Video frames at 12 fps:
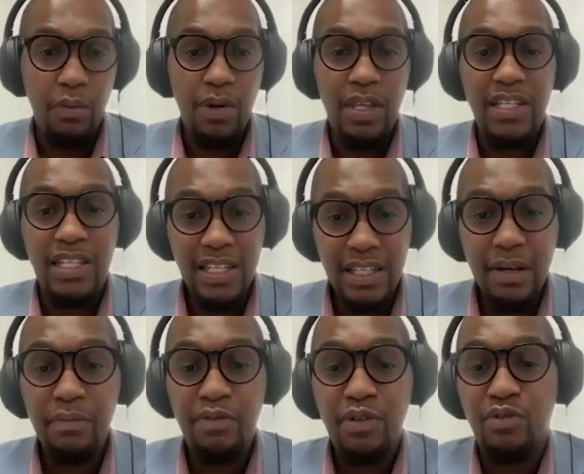where the
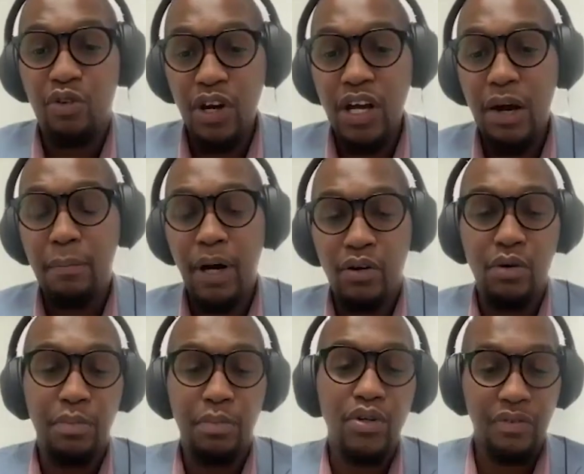system is falling apart,
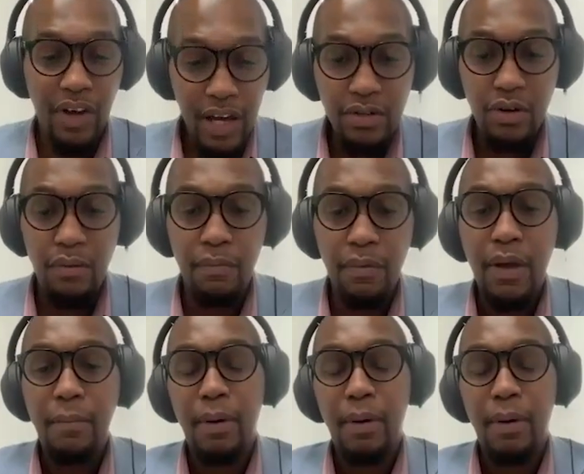not because of Eskom,